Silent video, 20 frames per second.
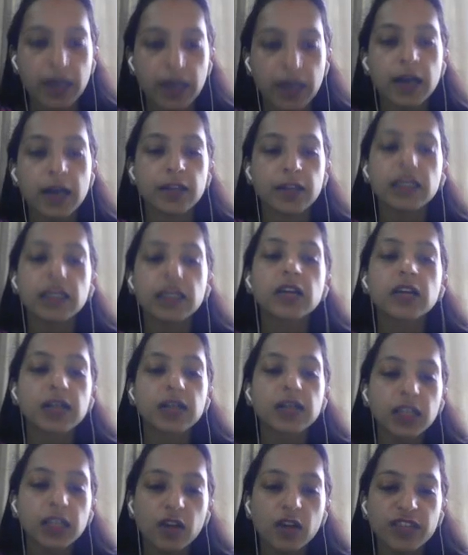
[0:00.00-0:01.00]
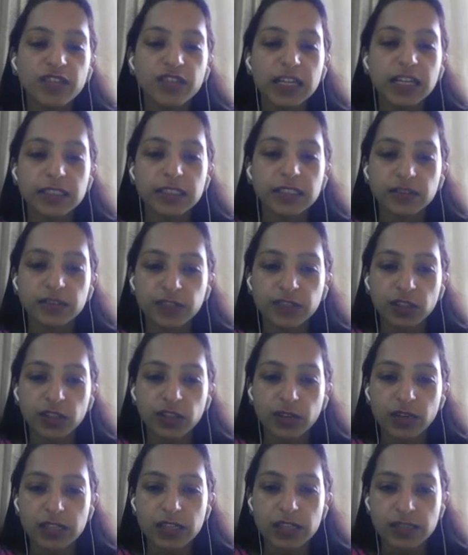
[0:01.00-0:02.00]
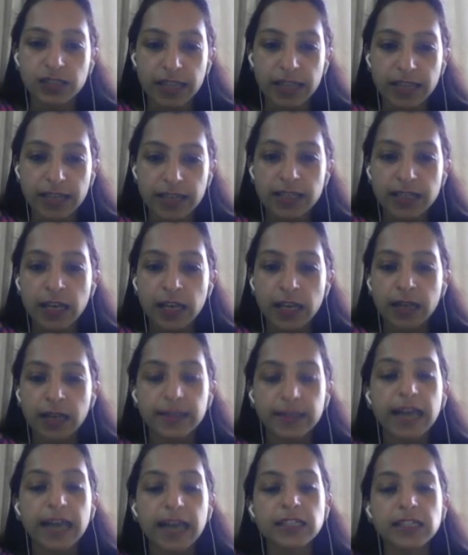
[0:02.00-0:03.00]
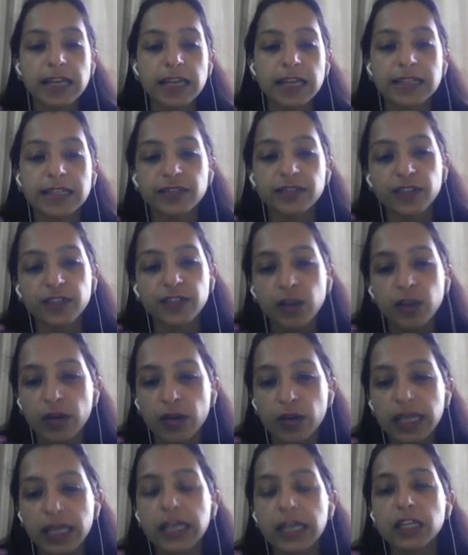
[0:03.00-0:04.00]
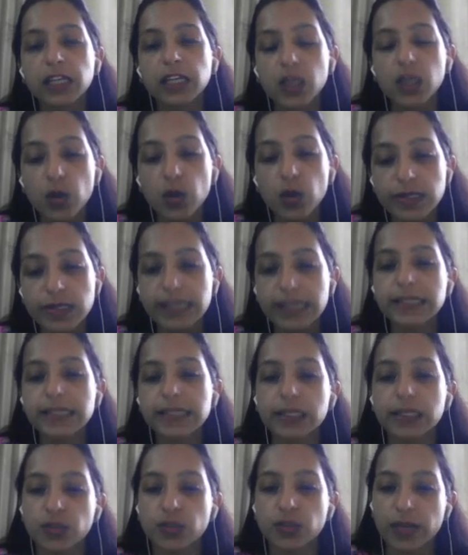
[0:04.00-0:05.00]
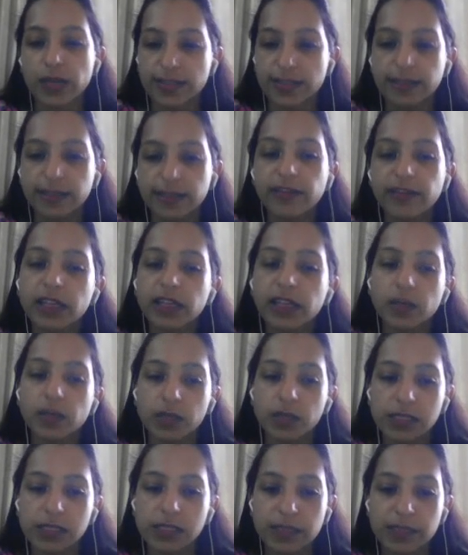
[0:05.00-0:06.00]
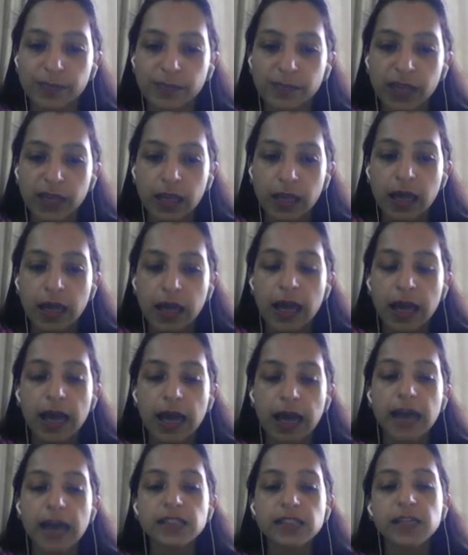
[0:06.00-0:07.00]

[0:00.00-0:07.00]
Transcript: The critic of the Alderfer theory says that Alderfer theory ignores the situational variables. And the